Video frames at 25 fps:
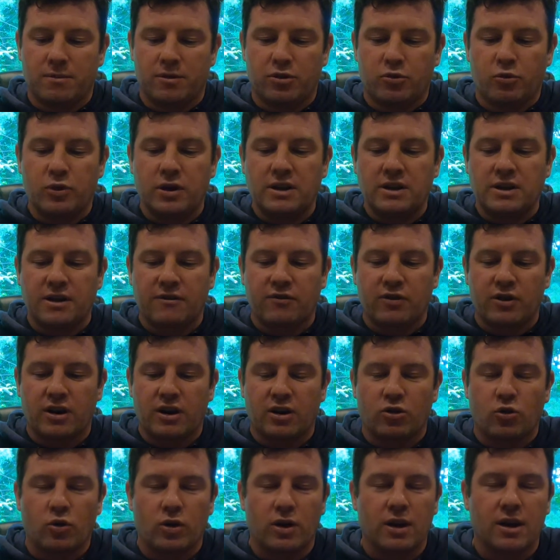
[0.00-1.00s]
three
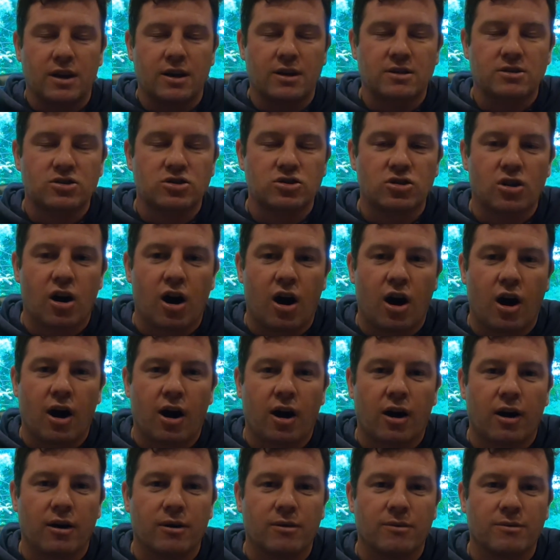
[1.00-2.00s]
different ingredients
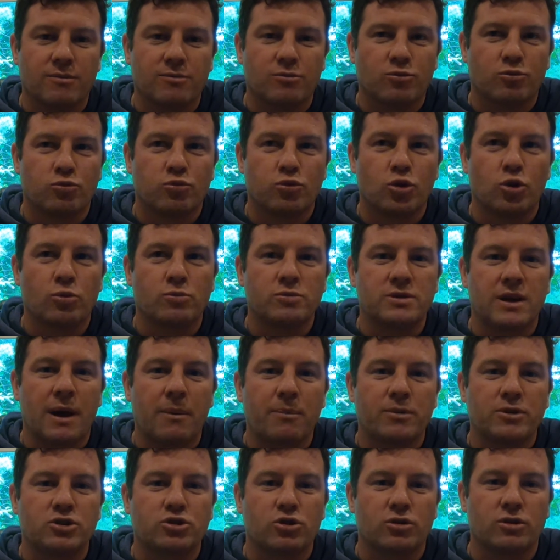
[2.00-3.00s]
are room
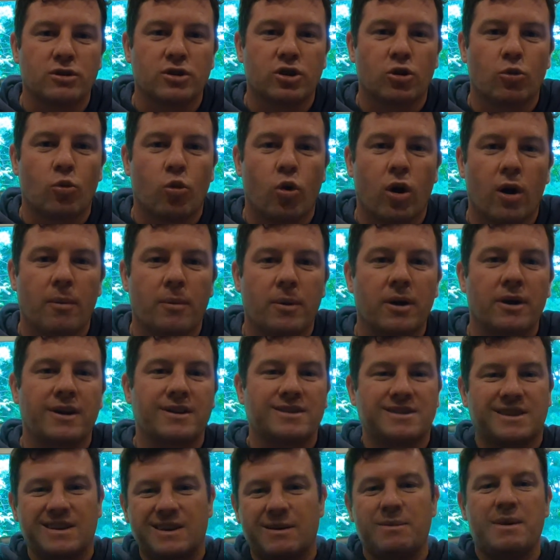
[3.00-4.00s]
temperature, a little warmer.
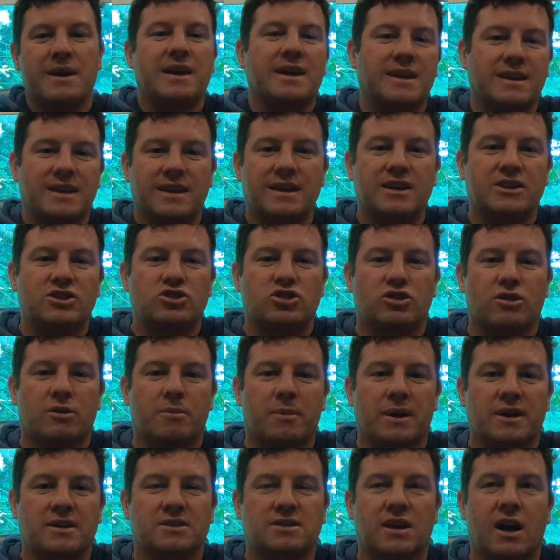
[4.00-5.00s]
It's going to make it easier
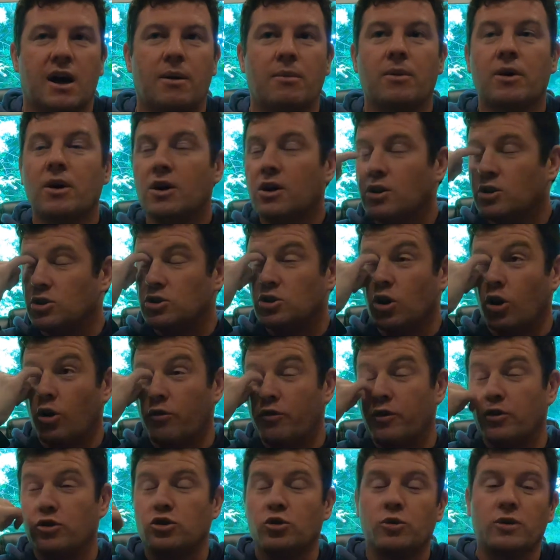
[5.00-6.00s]
to mix up.
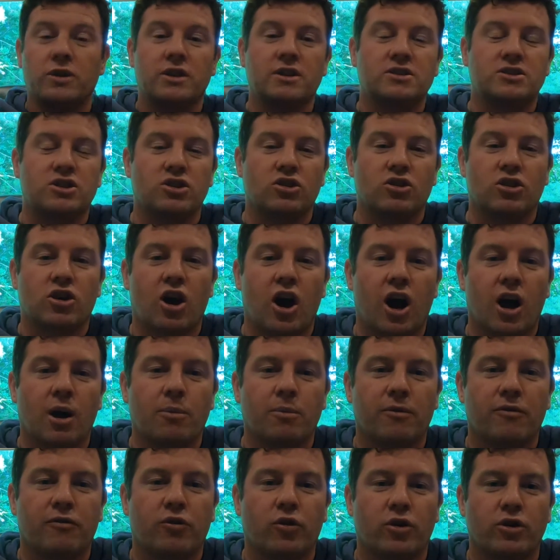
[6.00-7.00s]
So if you're doing this in your
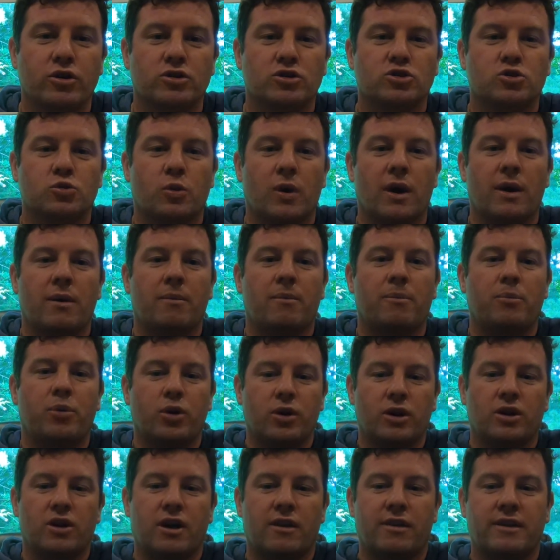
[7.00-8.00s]
car before your swim,
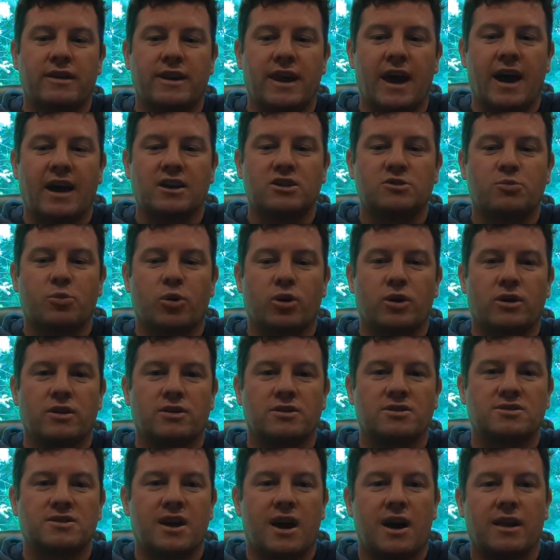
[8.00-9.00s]
put it on the dashboard
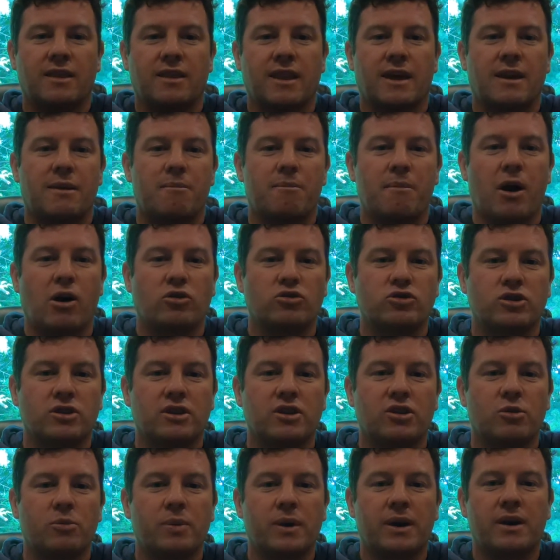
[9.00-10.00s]
in the sun, let it melt a
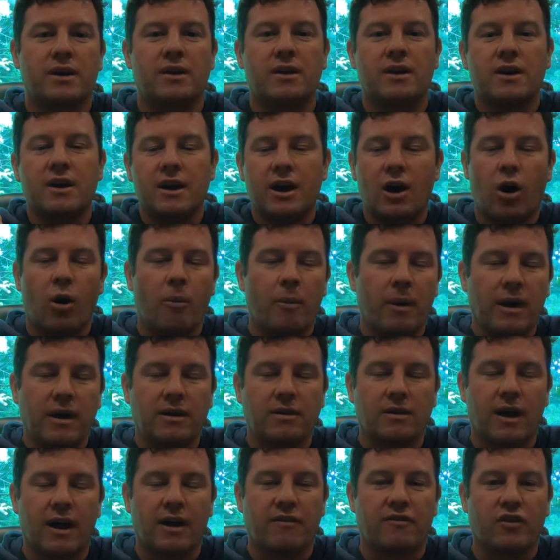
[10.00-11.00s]
little bit. It'll
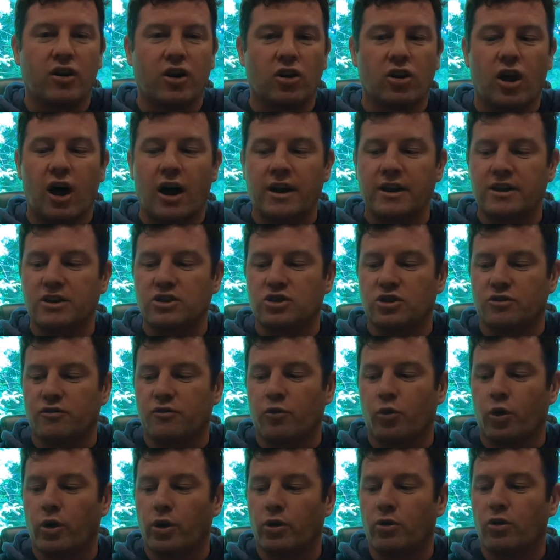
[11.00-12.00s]
make life a lot easier
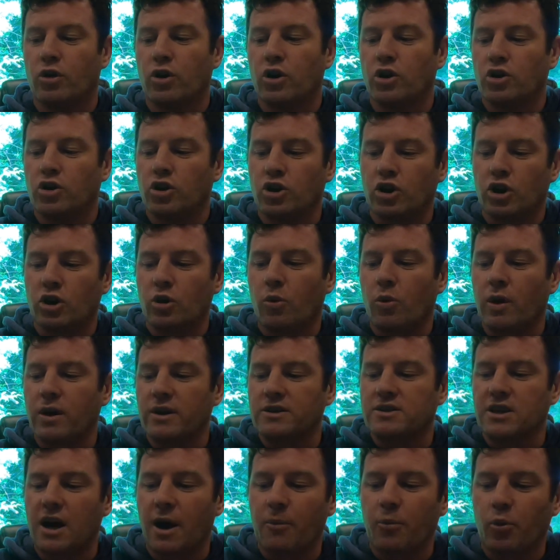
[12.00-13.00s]
for you. You're going to
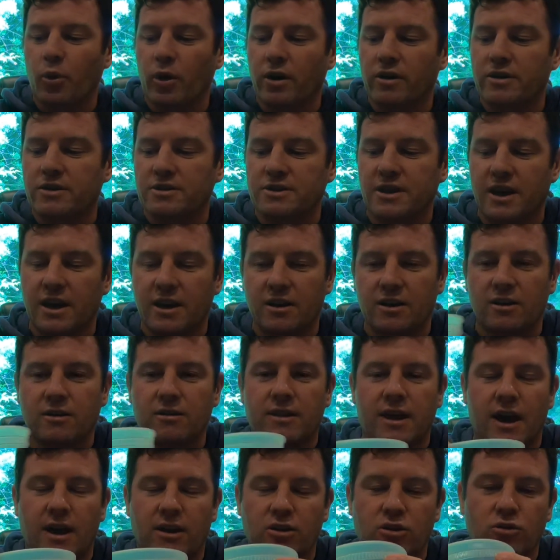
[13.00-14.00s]
want a Tupperware
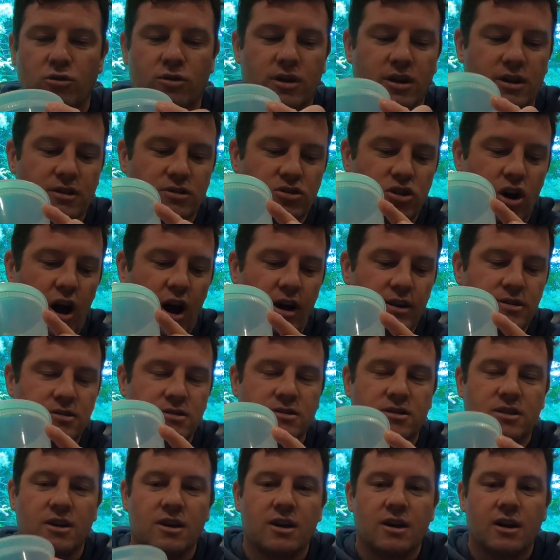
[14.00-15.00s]
container that you can
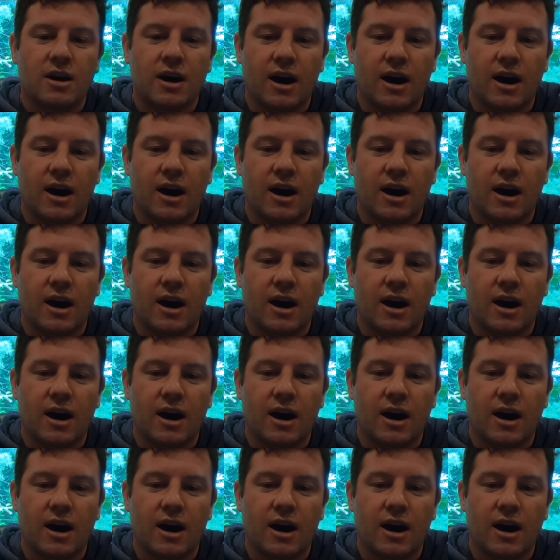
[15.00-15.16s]
toss.